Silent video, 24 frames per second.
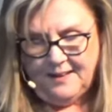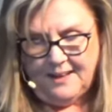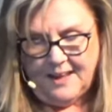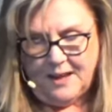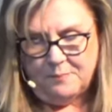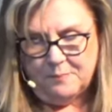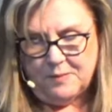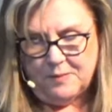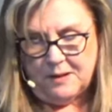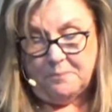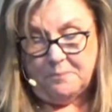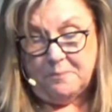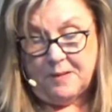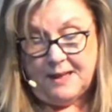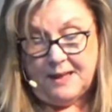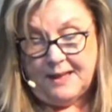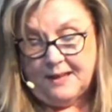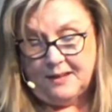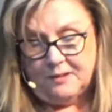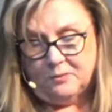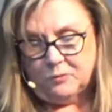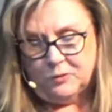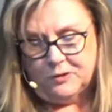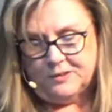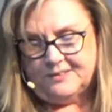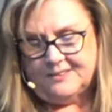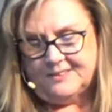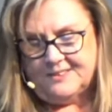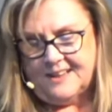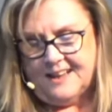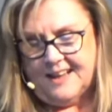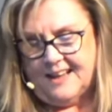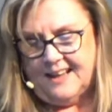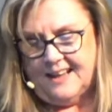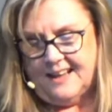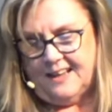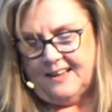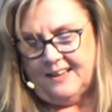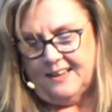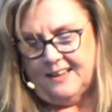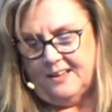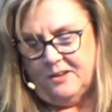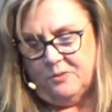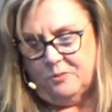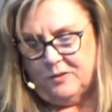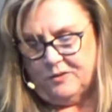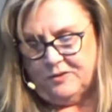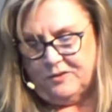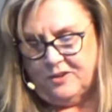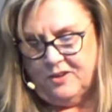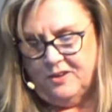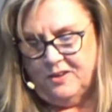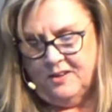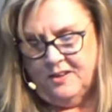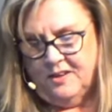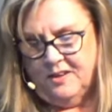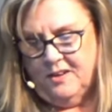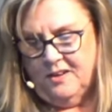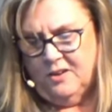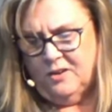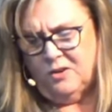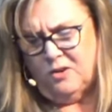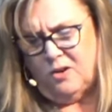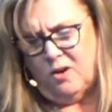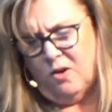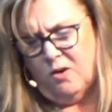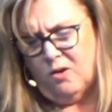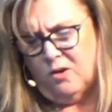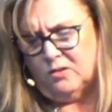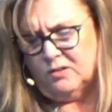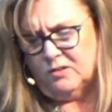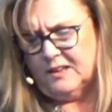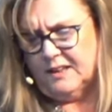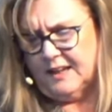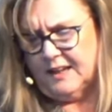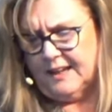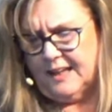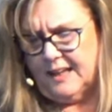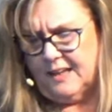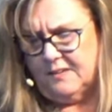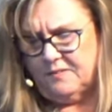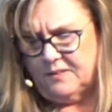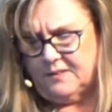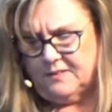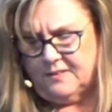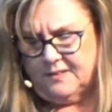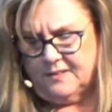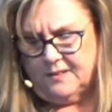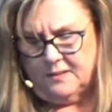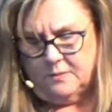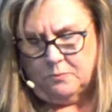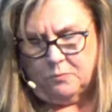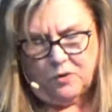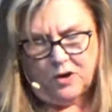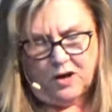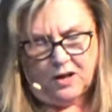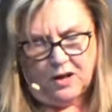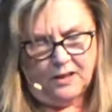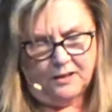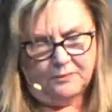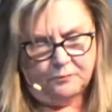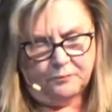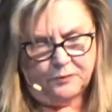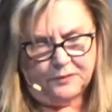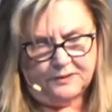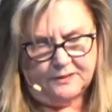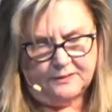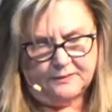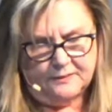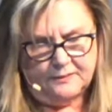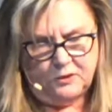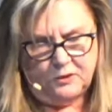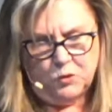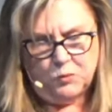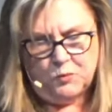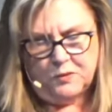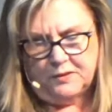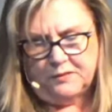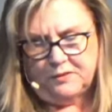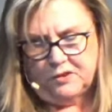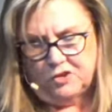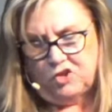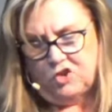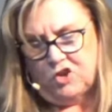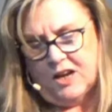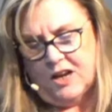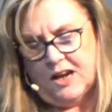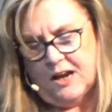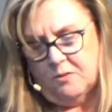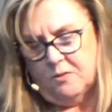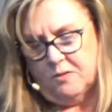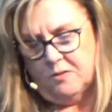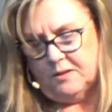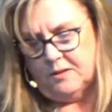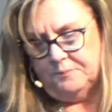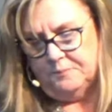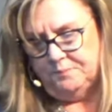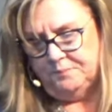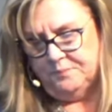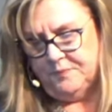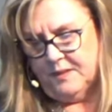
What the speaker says: And my man would say he was cold, and I gave it to him while you were in the shower.